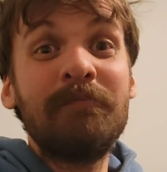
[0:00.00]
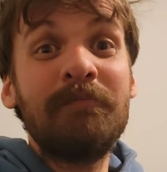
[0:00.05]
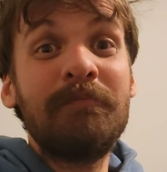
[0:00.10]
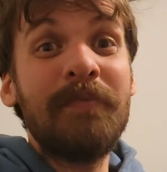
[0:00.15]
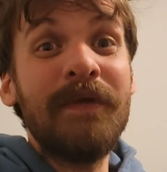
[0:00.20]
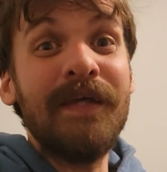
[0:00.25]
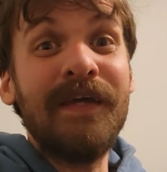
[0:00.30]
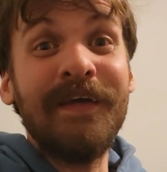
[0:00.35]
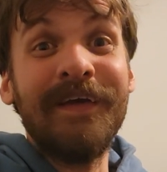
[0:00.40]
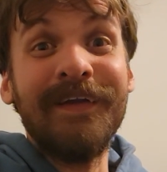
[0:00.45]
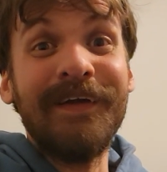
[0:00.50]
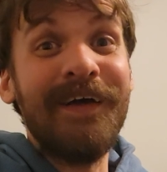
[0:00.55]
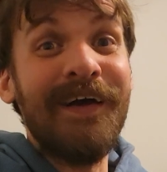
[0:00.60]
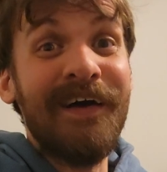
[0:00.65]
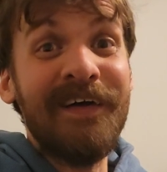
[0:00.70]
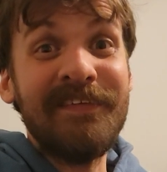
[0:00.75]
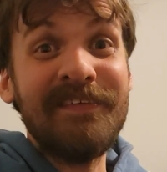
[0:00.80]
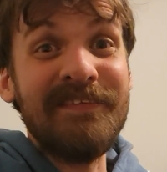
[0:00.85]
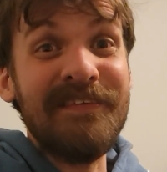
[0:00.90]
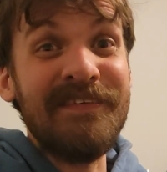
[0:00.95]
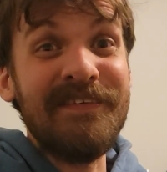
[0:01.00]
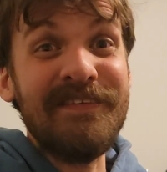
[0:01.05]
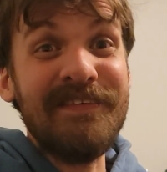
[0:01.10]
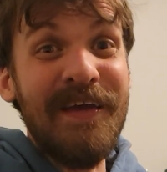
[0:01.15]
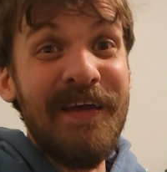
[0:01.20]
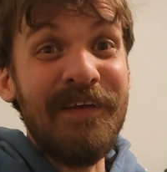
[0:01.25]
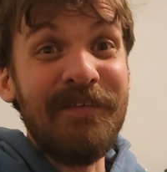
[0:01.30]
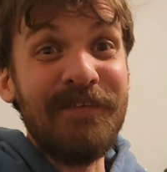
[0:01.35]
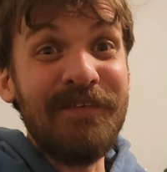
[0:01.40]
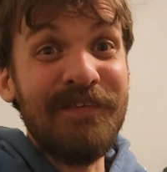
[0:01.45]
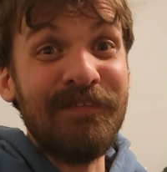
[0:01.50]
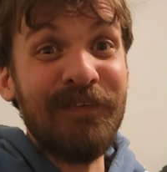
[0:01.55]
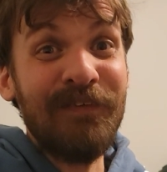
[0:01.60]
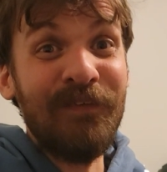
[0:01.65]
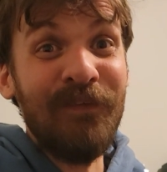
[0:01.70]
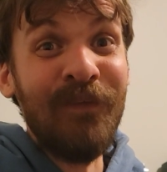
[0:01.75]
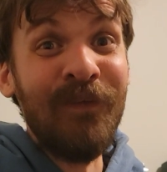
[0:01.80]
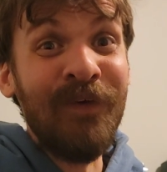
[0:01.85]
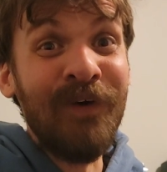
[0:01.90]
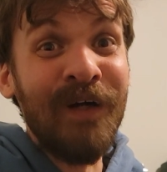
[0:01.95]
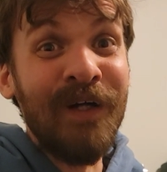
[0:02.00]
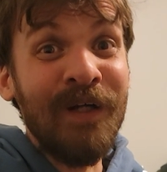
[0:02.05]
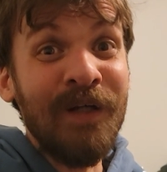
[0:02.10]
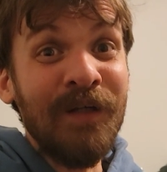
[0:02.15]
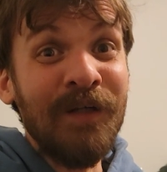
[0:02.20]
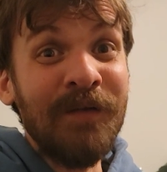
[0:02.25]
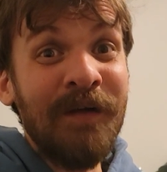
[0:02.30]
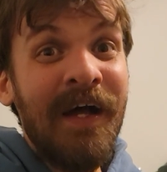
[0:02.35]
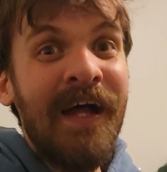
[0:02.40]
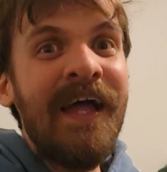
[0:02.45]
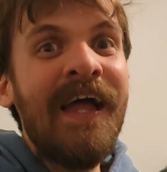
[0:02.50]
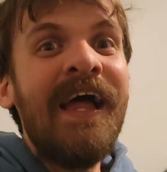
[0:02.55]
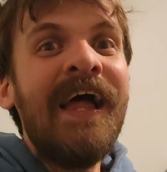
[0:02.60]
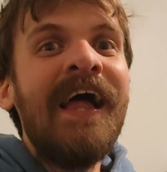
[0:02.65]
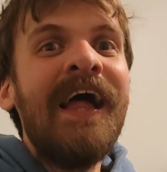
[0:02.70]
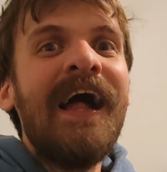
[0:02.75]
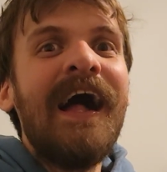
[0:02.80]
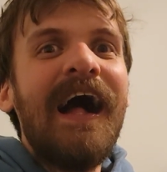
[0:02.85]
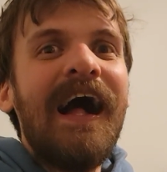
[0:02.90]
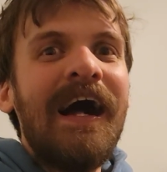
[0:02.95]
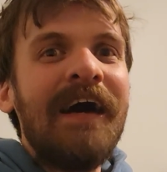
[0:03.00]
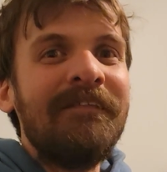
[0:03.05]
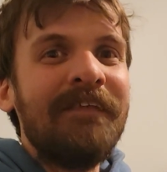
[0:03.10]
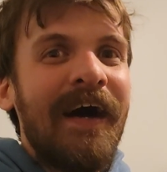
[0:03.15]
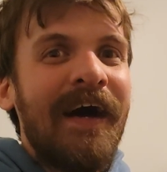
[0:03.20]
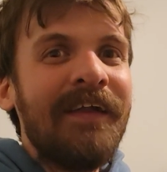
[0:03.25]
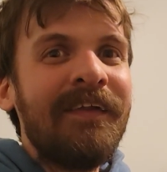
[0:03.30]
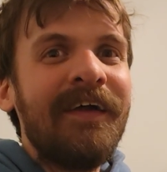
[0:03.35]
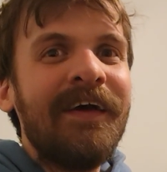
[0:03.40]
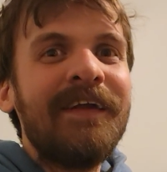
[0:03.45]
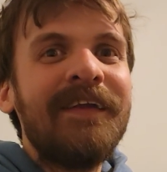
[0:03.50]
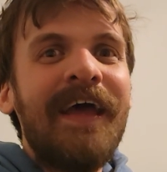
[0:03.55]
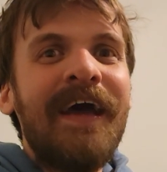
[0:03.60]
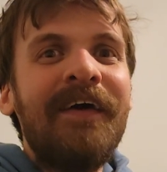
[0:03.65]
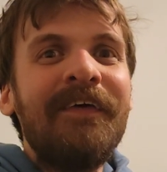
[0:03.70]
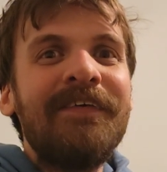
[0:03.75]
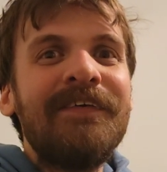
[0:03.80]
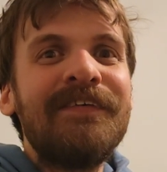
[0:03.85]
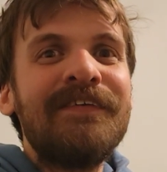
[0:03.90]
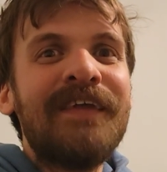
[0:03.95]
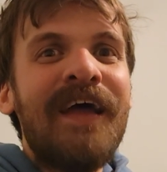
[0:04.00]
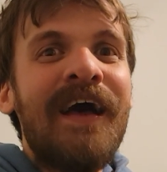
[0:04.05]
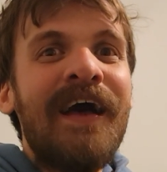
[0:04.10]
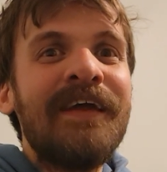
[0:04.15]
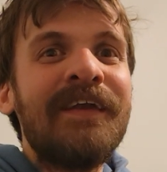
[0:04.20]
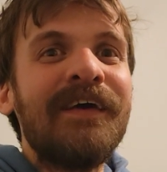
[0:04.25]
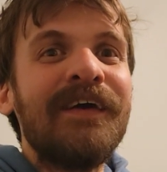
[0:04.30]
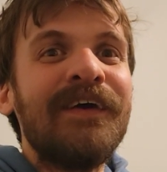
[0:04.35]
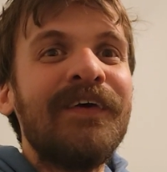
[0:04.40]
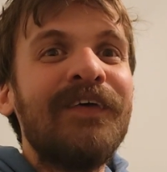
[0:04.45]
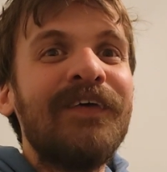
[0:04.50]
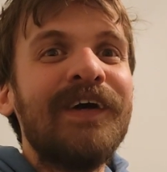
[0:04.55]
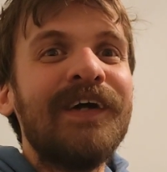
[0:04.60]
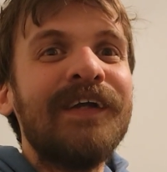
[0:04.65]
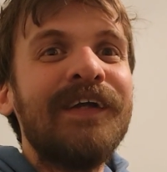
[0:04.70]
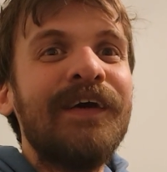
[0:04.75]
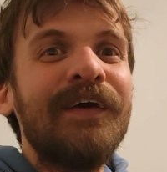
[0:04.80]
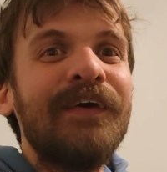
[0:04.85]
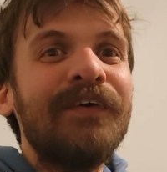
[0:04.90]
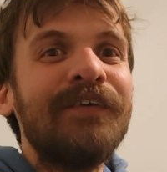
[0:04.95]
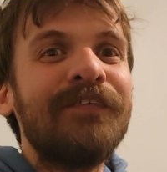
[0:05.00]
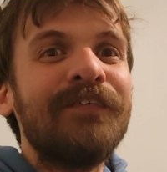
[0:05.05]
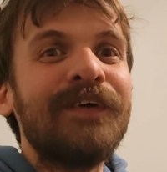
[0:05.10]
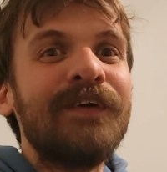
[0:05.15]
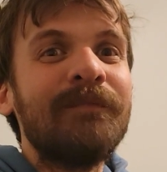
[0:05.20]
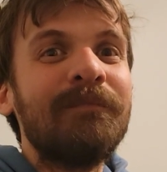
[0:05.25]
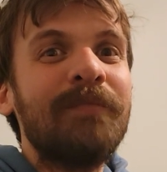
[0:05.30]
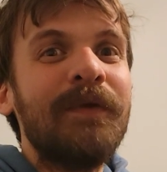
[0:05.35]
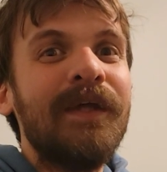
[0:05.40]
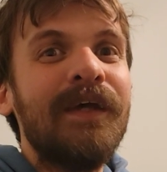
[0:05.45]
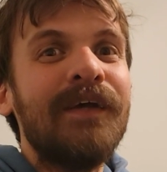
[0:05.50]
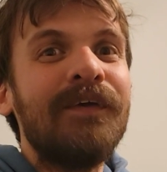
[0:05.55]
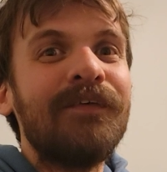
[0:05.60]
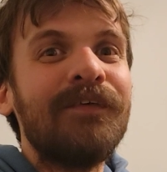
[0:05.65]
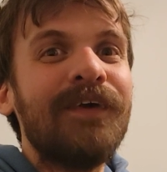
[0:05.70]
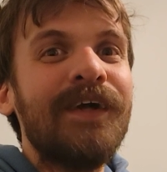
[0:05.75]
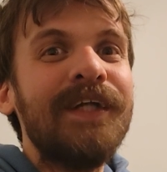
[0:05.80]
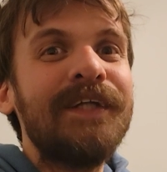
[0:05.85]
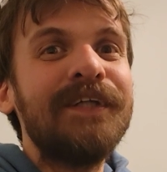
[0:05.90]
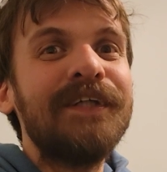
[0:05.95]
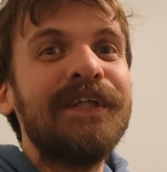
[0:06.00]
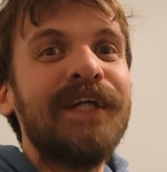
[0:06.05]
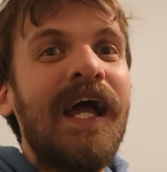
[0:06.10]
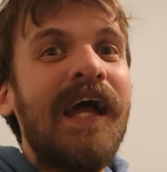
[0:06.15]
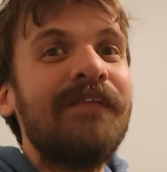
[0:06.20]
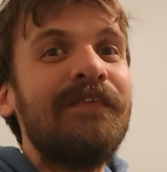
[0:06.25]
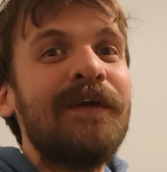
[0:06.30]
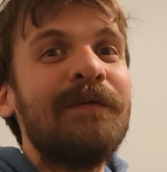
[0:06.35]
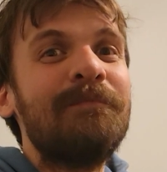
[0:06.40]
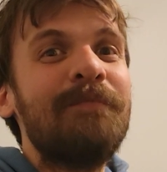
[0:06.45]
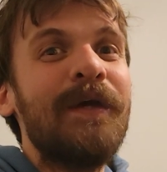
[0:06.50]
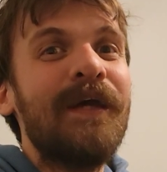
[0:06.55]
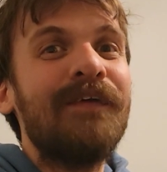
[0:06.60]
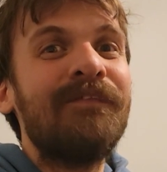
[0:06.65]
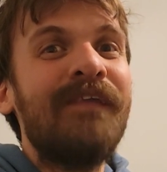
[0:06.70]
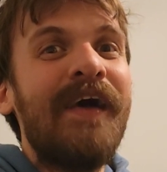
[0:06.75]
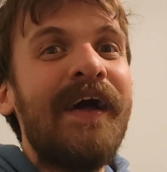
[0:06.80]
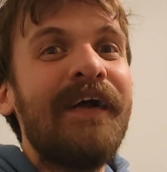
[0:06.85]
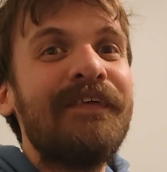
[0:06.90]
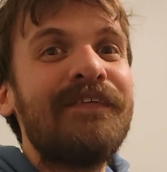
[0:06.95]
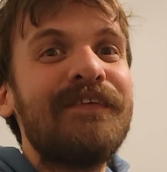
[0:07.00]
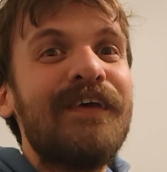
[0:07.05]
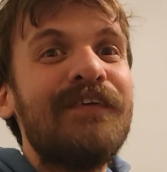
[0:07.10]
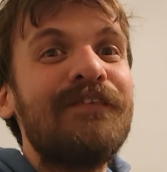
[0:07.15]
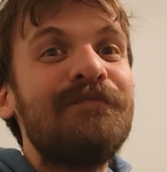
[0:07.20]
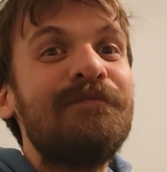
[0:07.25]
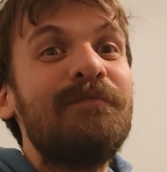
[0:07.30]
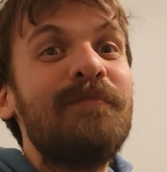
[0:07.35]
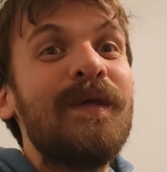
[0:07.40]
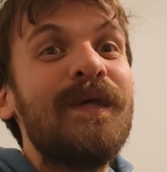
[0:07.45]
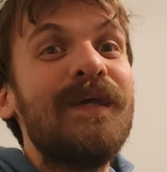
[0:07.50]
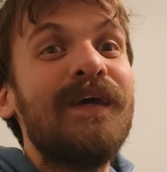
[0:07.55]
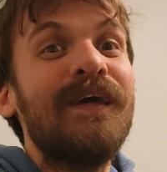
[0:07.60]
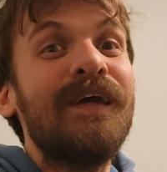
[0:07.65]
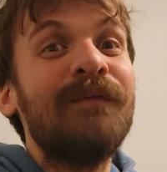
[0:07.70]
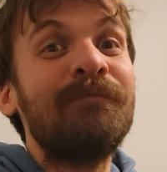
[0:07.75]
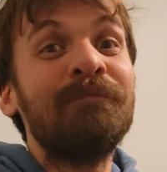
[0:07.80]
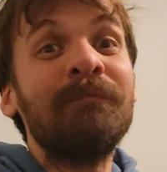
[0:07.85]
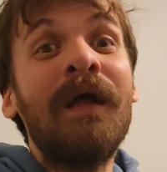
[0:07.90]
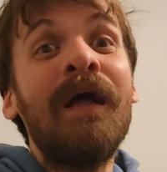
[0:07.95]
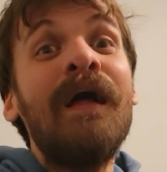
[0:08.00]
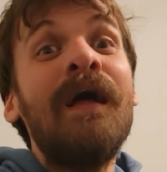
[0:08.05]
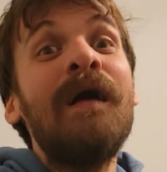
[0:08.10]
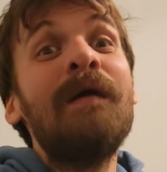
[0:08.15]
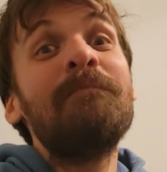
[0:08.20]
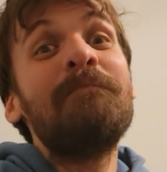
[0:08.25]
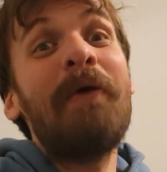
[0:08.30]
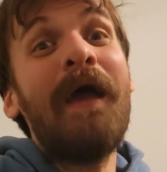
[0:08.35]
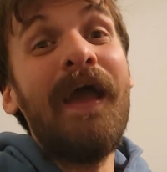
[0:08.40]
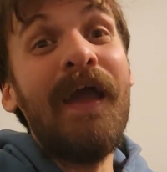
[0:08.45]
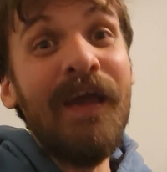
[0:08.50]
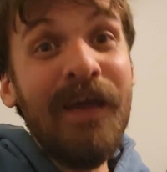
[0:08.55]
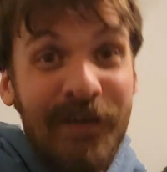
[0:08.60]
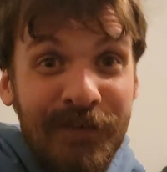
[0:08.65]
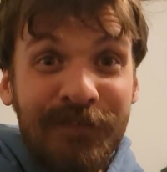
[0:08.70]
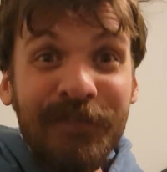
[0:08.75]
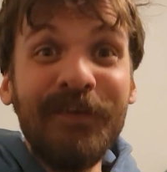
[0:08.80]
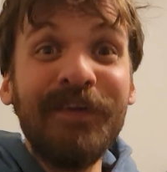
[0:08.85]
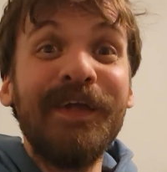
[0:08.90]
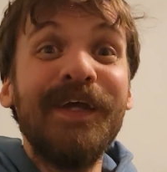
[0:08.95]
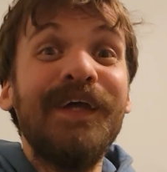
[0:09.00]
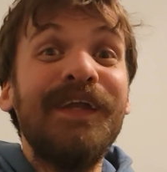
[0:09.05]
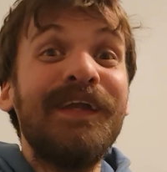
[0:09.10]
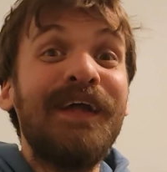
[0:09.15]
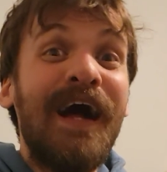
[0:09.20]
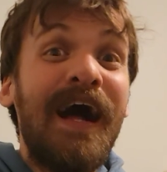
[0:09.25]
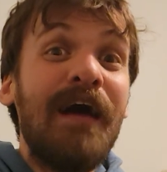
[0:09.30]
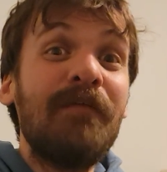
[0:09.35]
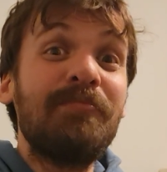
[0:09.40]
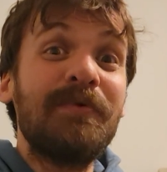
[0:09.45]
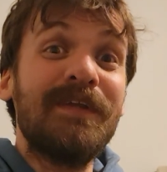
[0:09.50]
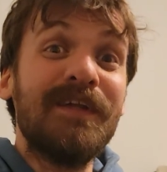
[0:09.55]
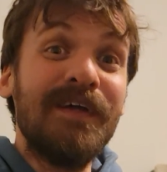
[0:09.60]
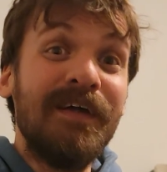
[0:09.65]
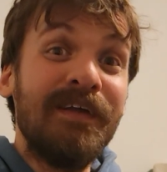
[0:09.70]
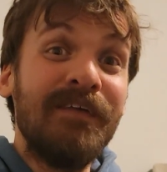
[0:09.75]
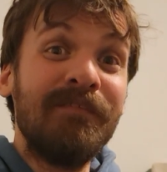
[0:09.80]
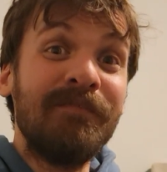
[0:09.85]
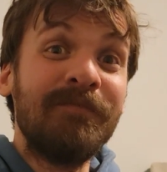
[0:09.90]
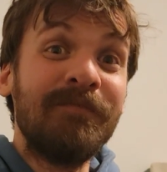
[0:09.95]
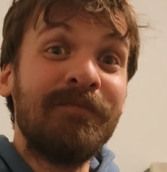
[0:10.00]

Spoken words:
being in a constant state of civil war. I liked House Steiner, who are known for being rich, having big mechs, and being painfully incompetent.